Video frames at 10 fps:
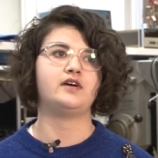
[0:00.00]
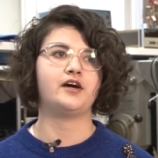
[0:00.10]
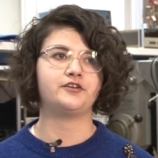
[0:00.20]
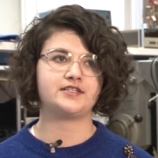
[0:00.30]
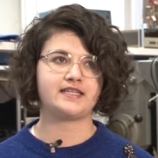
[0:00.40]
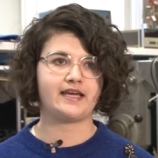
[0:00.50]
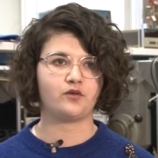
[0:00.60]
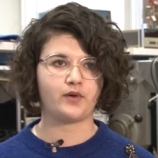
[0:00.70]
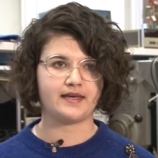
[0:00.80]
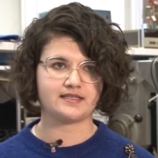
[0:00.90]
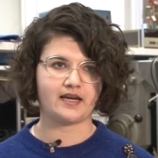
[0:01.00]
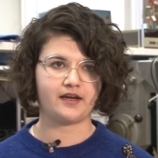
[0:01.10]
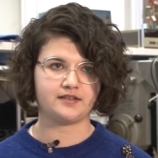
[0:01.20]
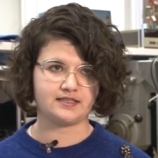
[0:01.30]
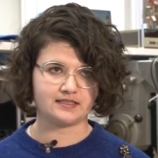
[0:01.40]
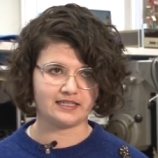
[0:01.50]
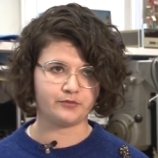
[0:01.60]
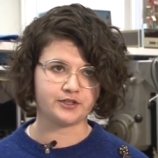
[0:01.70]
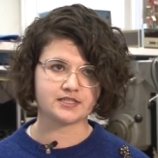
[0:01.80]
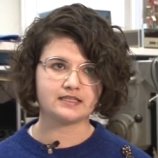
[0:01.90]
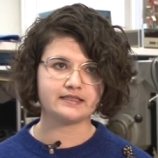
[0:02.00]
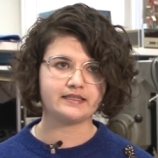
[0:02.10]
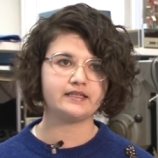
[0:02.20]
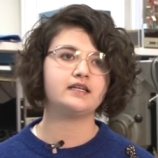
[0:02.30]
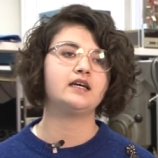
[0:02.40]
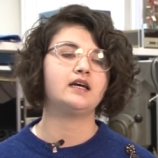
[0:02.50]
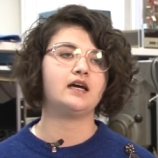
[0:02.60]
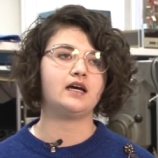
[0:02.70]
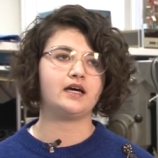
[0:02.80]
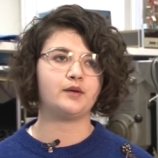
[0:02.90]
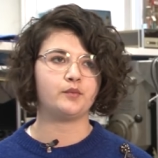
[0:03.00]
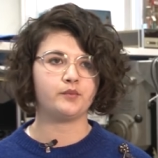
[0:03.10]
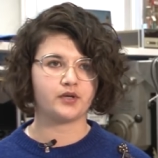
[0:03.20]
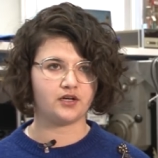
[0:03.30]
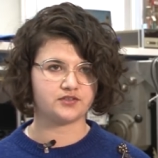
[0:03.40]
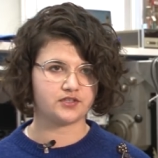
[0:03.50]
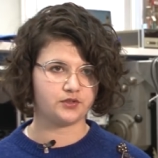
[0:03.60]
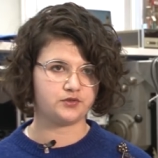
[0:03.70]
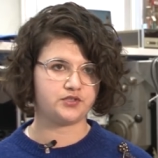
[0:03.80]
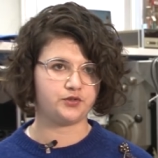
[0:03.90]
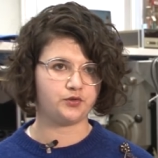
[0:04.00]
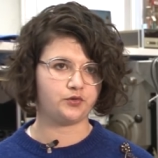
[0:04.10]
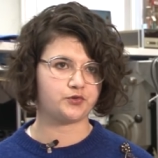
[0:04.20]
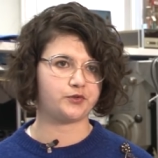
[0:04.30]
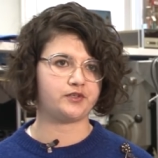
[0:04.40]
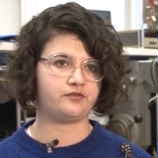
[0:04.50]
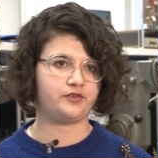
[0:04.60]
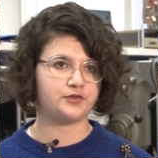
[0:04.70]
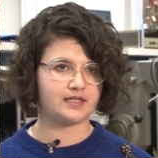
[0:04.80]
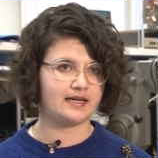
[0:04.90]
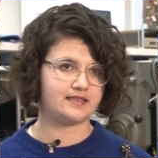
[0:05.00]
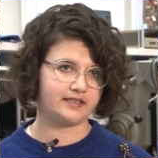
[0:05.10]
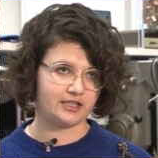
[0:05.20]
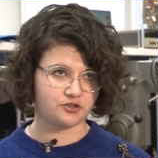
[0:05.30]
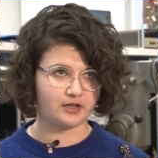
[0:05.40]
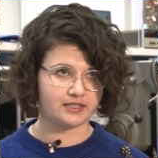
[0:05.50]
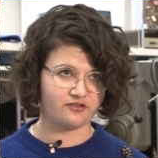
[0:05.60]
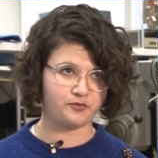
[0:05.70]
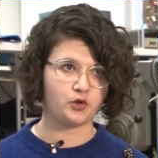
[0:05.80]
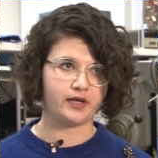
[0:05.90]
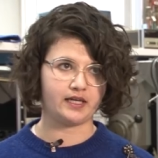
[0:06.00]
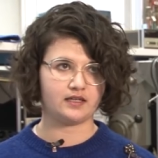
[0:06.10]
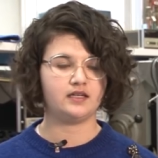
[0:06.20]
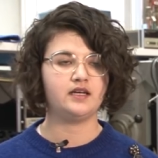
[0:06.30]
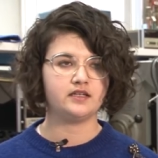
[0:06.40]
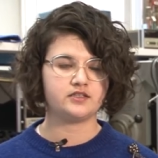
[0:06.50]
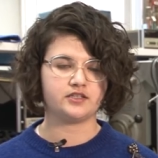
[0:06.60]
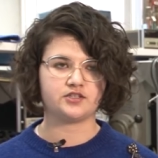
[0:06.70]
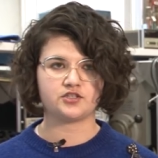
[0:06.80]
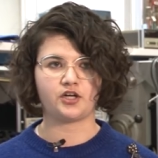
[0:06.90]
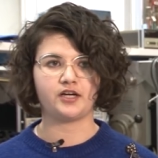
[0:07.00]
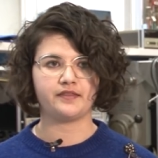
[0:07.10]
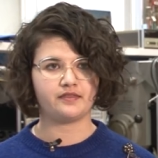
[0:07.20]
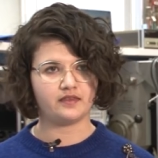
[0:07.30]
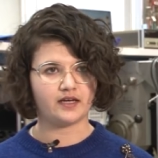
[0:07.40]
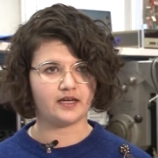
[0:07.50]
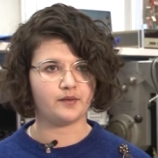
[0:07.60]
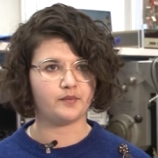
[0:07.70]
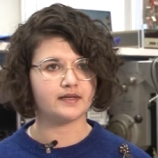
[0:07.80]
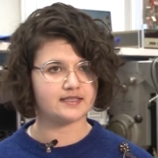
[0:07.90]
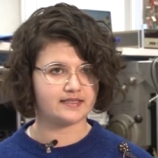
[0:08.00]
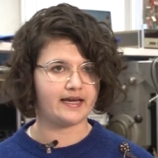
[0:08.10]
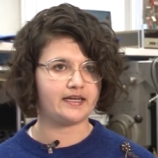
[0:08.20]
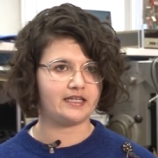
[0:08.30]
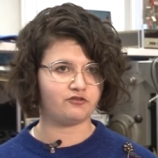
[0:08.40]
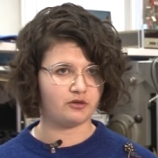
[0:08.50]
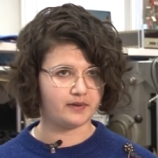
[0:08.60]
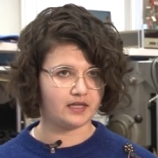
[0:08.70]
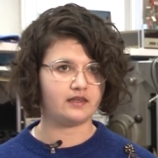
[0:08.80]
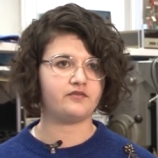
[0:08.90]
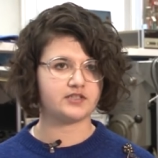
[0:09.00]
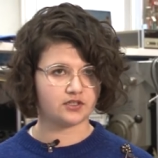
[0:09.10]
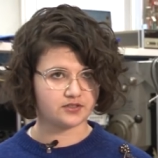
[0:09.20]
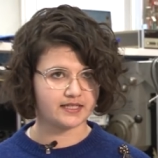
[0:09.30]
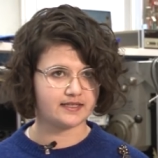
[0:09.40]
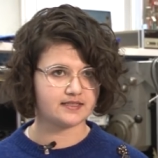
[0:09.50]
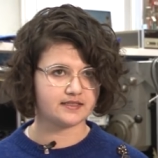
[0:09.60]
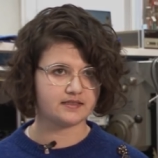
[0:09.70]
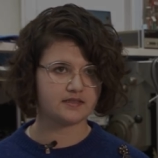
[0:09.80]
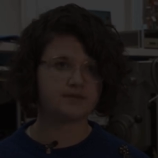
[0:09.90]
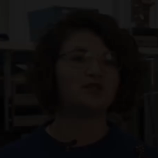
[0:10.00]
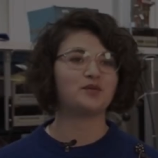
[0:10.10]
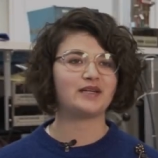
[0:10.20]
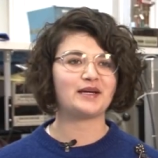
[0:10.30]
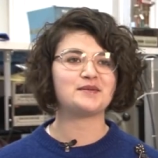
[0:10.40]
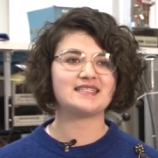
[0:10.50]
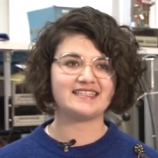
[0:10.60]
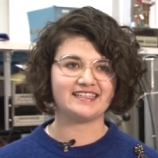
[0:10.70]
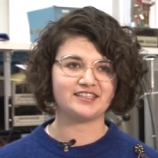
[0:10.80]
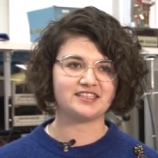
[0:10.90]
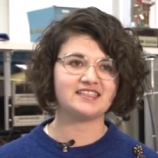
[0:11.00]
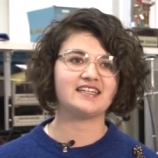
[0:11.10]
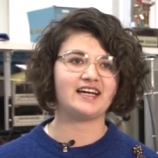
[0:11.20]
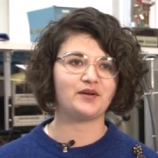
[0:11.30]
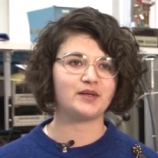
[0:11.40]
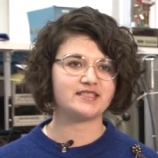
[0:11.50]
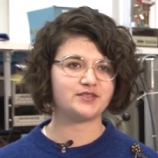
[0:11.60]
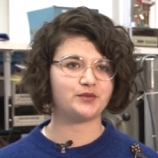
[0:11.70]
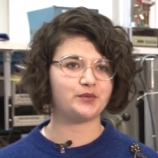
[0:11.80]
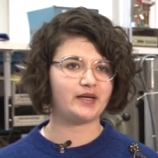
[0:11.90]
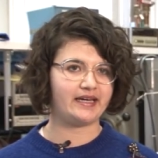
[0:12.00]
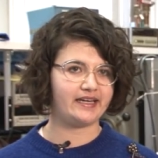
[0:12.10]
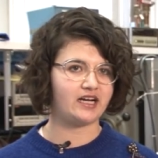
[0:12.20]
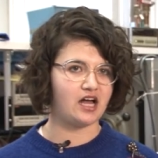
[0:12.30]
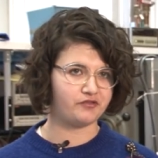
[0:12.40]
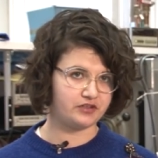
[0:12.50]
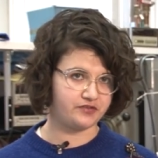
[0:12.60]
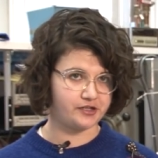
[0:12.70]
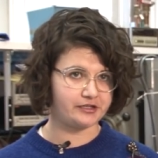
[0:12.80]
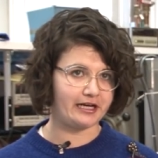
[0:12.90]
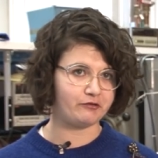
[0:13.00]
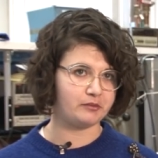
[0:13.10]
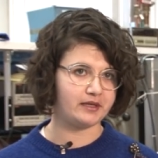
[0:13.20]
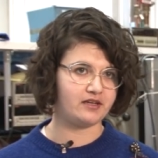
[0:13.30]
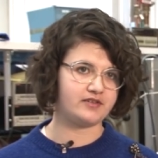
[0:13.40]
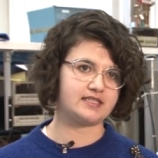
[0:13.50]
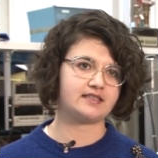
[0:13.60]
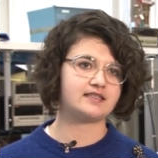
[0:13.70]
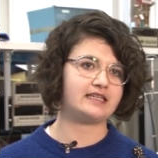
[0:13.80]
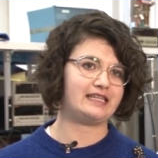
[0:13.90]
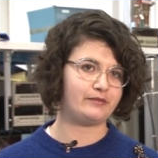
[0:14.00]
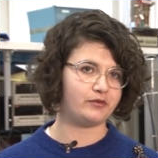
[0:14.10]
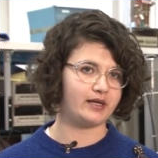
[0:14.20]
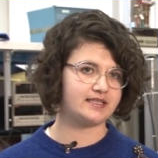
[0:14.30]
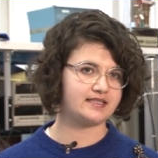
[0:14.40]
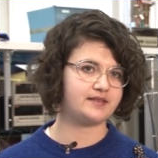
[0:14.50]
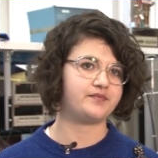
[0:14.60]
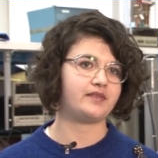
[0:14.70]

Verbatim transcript: understand ways that I could succeed personally, but also to sort of use it as a constructive point to start a society of women in the physical sciences. When I was a senior, I went to a conference for undergrad women in physics in the Midwest,